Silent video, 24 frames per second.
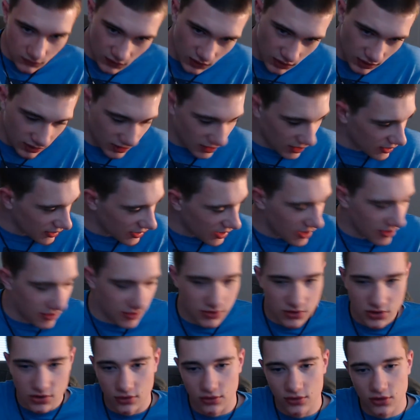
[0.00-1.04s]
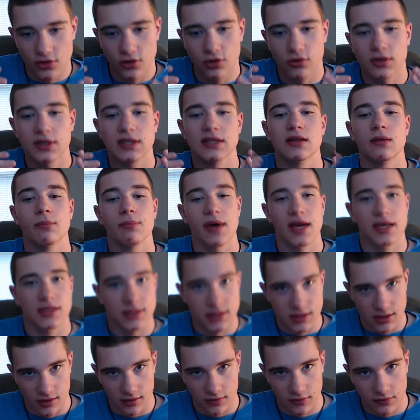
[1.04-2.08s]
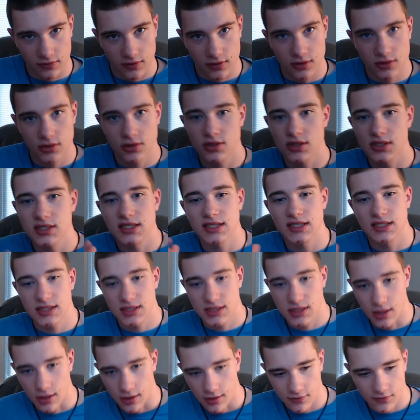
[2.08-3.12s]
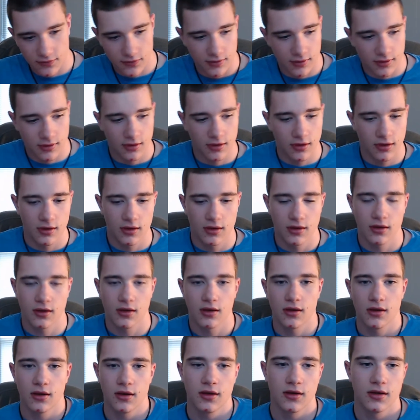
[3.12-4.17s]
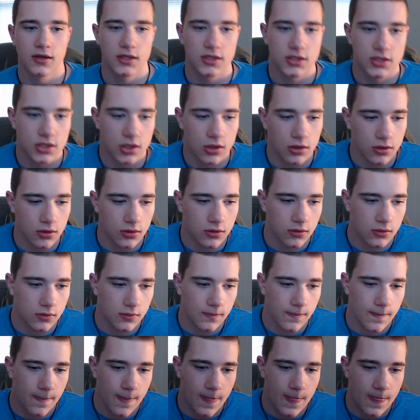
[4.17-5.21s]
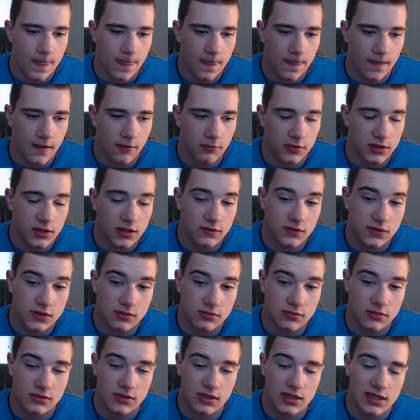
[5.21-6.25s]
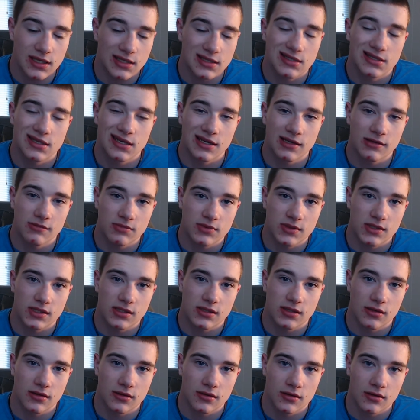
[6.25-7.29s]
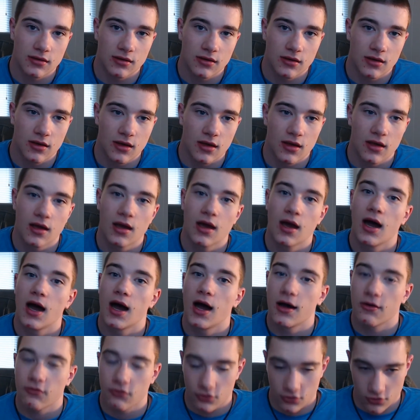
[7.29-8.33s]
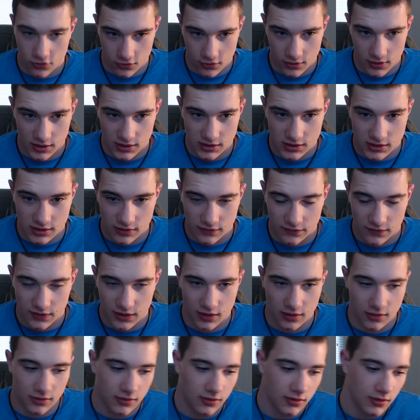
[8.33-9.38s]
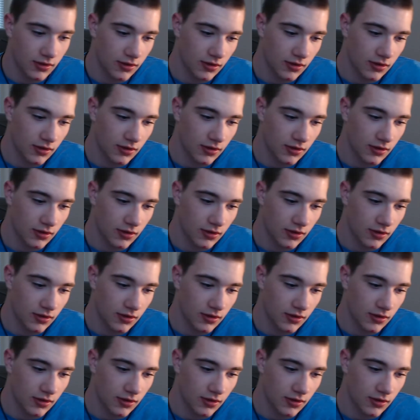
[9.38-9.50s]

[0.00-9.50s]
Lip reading: like, again, so you don't need the best stuff, you just need stuff. So, I'm going to give you some tips on recording stuff now.